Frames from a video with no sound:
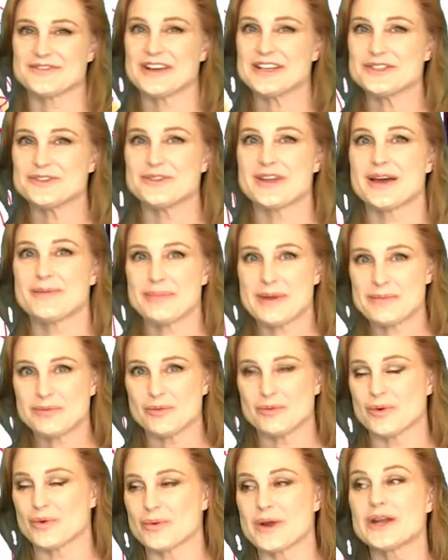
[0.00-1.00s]
If I do that,
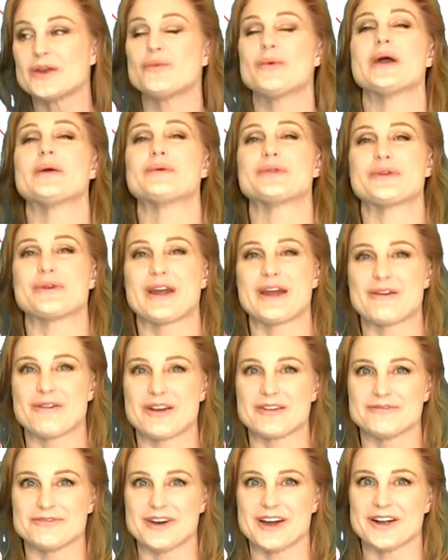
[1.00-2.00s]
people will run away with their hair
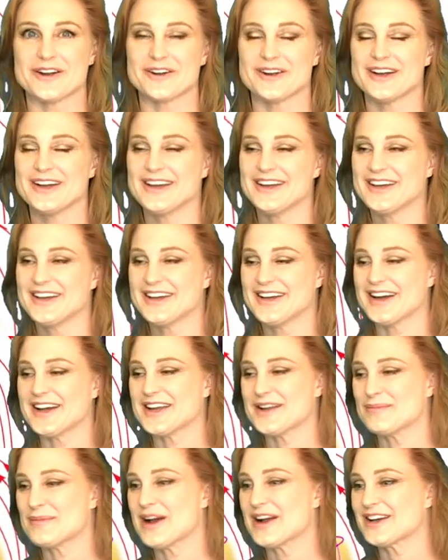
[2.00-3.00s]
on fire.
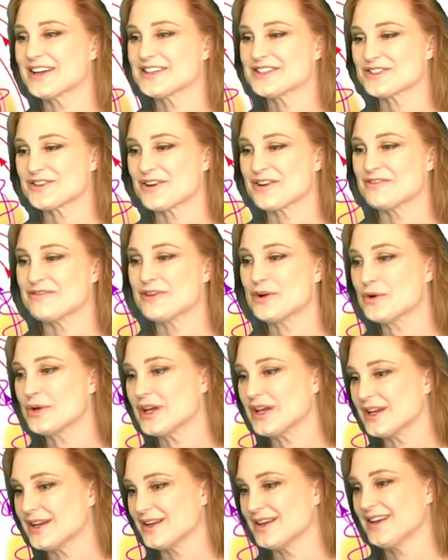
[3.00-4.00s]
I am not going to start
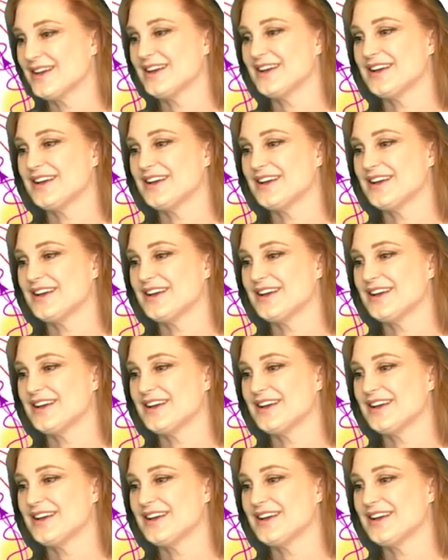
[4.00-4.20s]
invoking,